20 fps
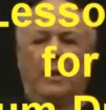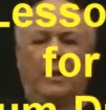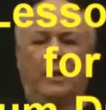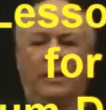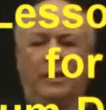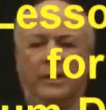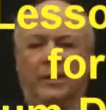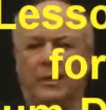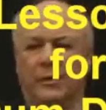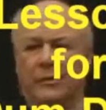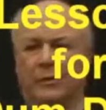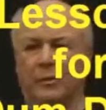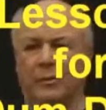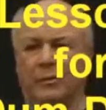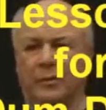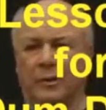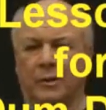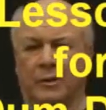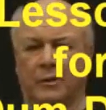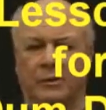And the next thing
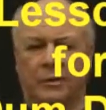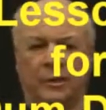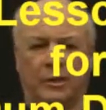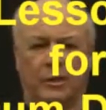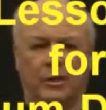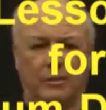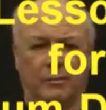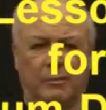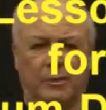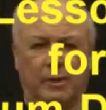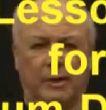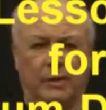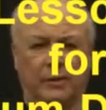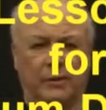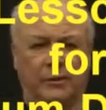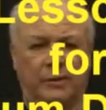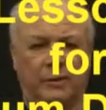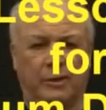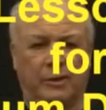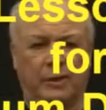we're going to talk about
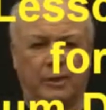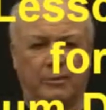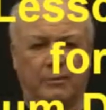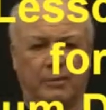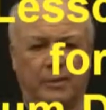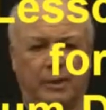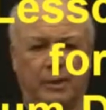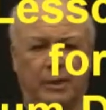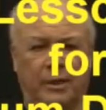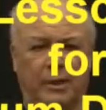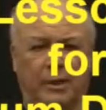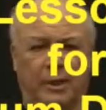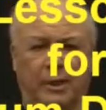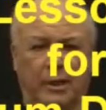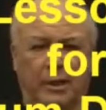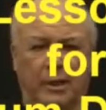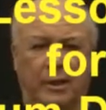is going to be